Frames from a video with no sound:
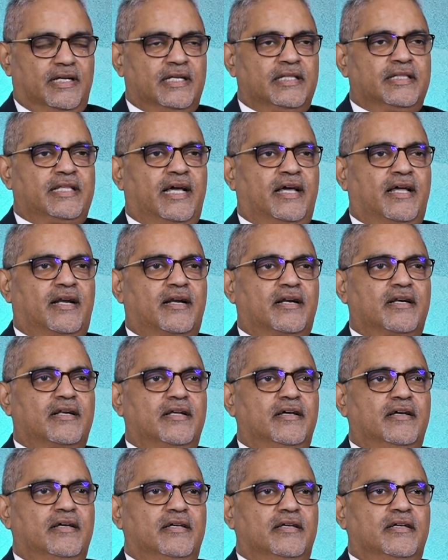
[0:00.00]
in their
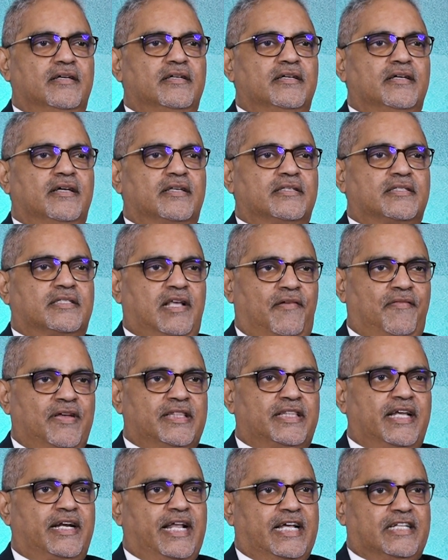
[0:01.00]

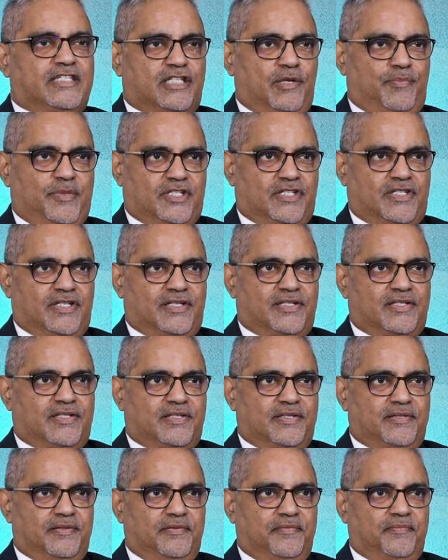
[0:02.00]
7th and 8th
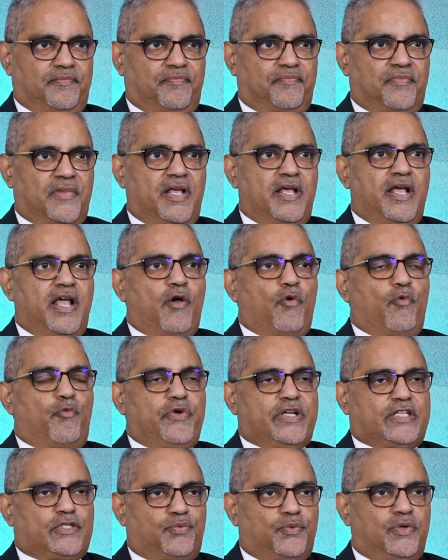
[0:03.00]
semesters,
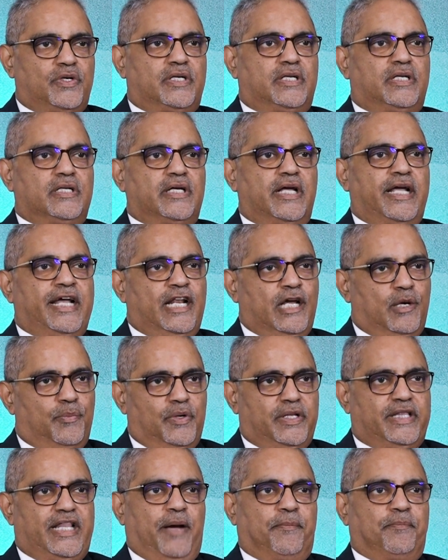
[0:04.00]
which would
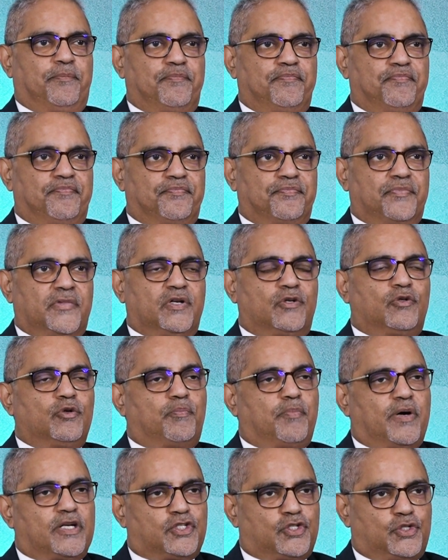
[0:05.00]
enable them to
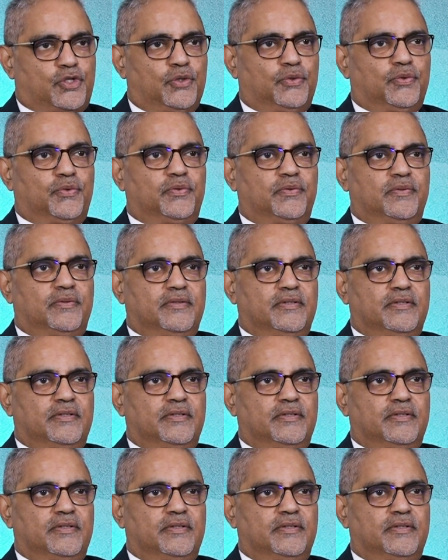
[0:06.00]
pursue